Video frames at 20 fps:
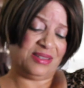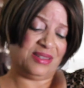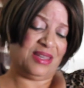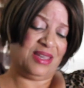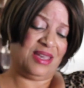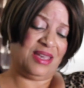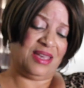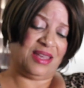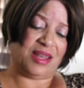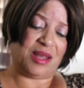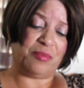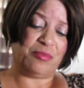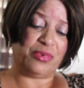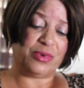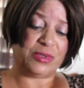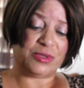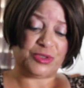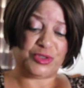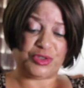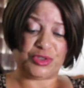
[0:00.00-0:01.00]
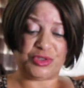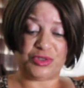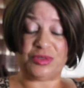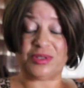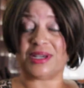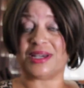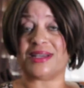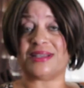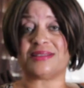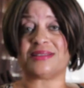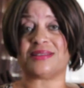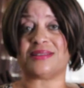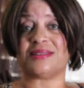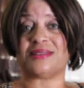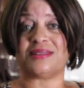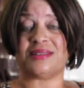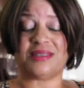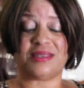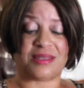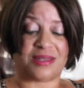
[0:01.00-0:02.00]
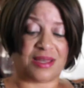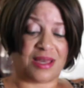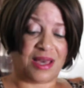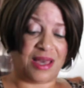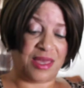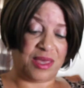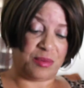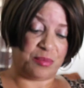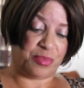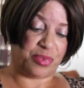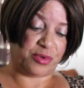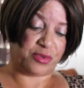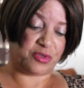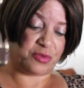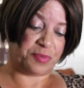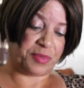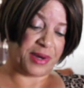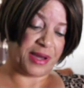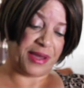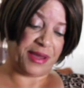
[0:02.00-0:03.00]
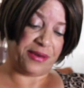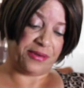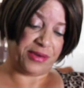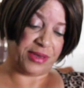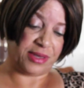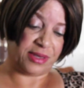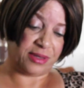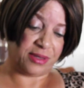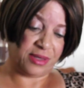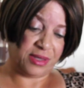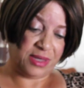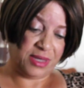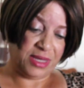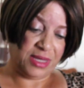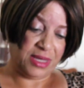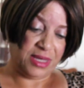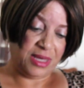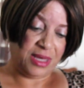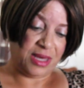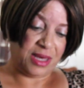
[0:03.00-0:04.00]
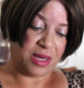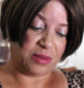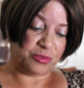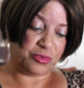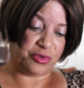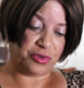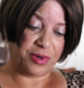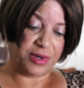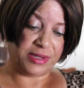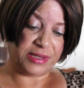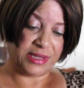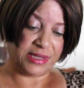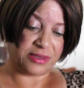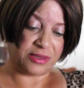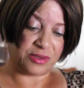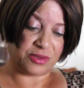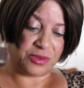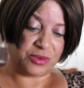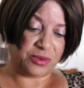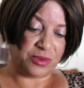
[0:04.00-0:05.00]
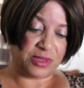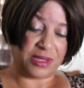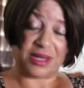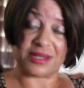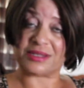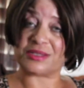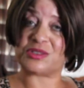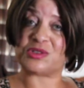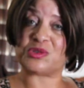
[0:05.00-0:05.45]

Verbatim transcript: and I'm pretty sure you guys can see that I am perspiring. I'm trying not to do a lot of